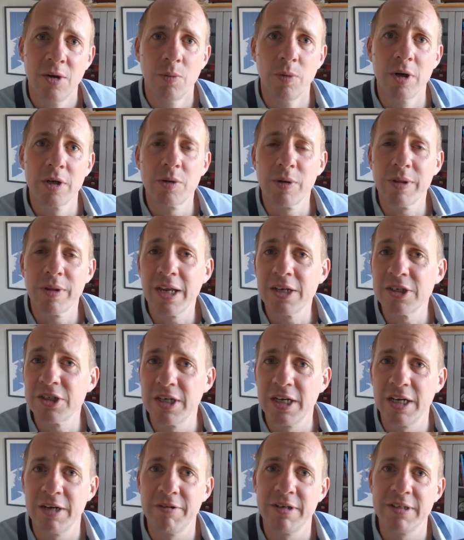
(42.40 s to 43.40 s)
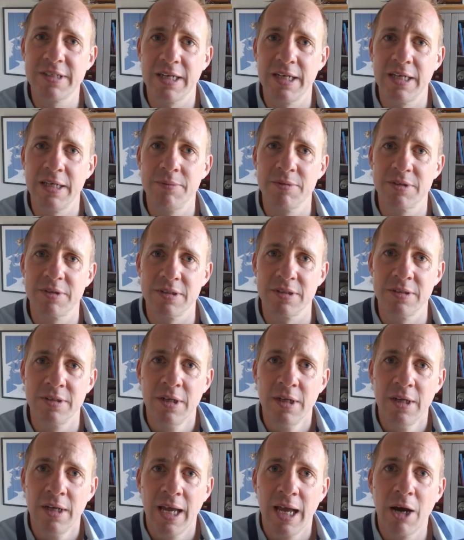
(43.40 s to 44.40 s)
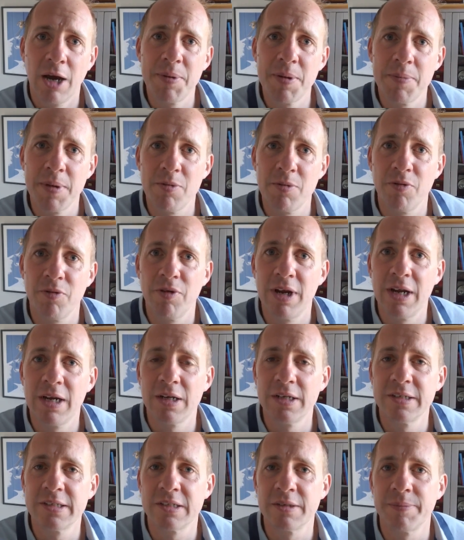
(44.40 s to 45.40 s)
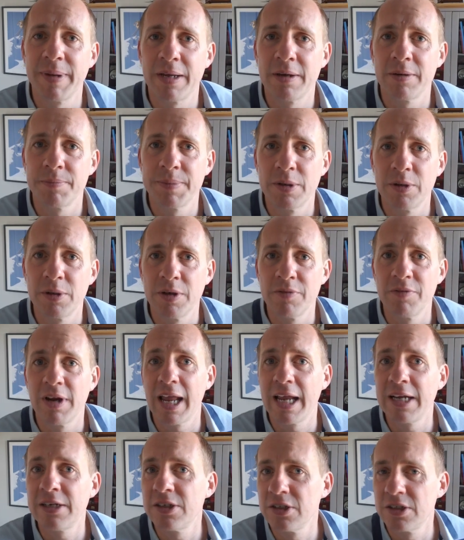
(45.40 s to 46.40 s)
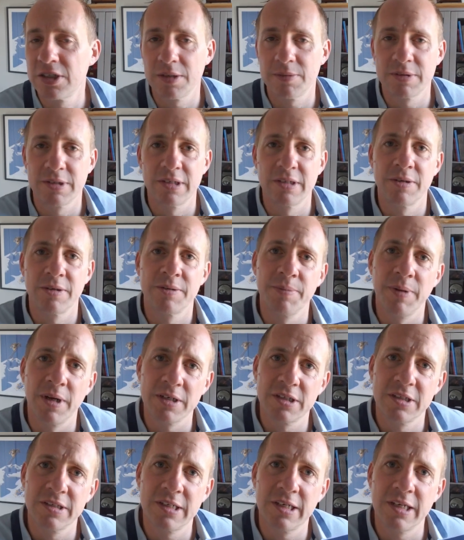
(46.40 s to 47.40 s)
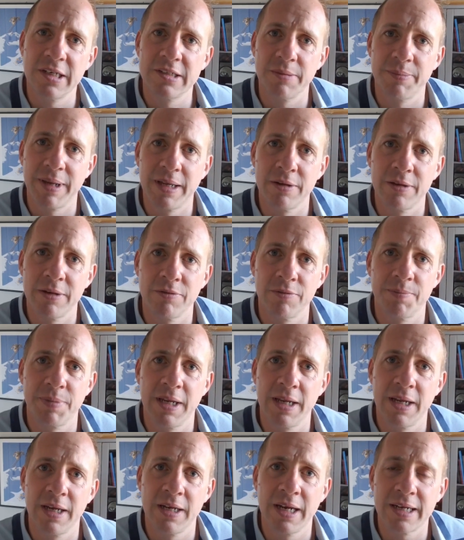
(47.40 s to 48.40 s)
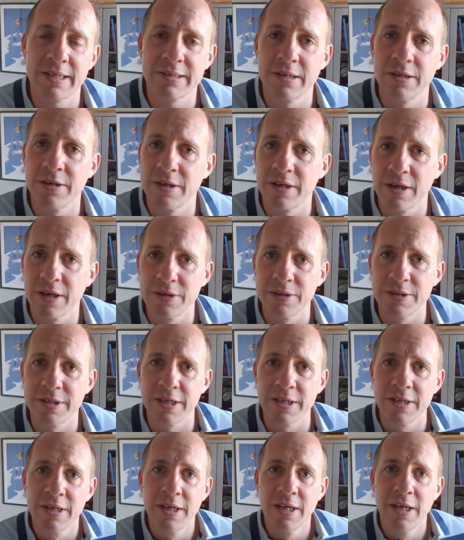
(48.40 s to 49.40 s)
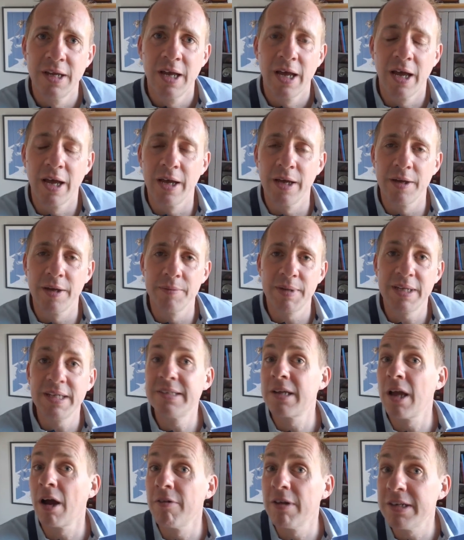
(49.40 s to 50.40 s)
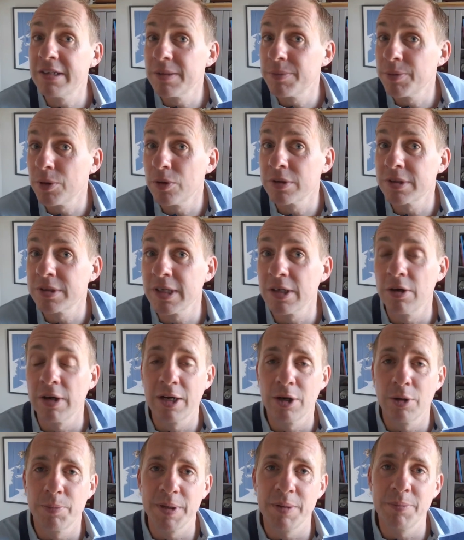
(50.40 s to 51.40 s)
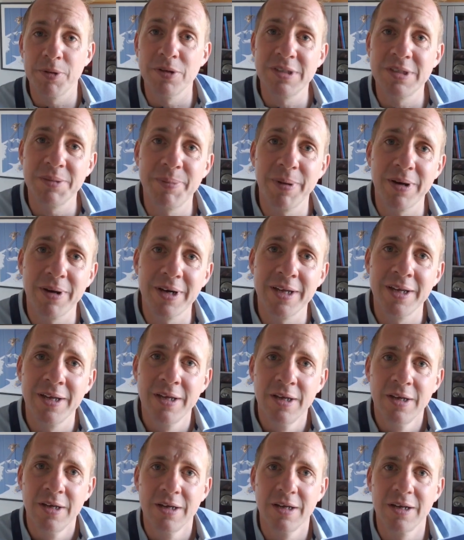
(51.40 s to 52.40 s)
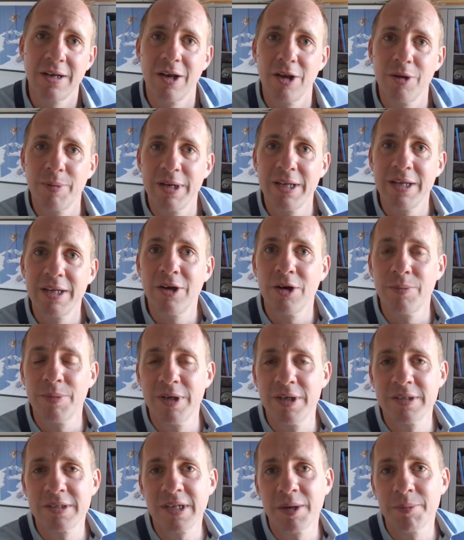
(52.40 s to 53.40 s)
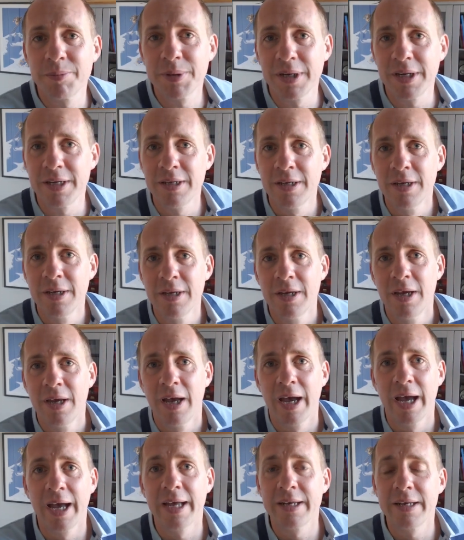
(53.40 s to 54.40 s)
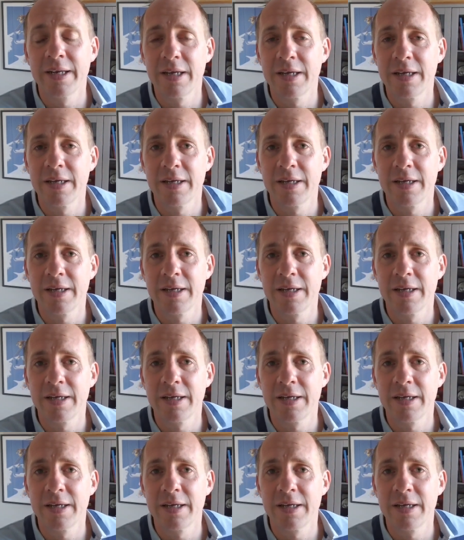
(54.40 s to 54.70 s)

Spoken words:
working with engineering teams and helping people realize it's about building relationships as much as it is about being an excellent coder. He's currently supporting or helping Beauty Pie, the global e-commerce company, and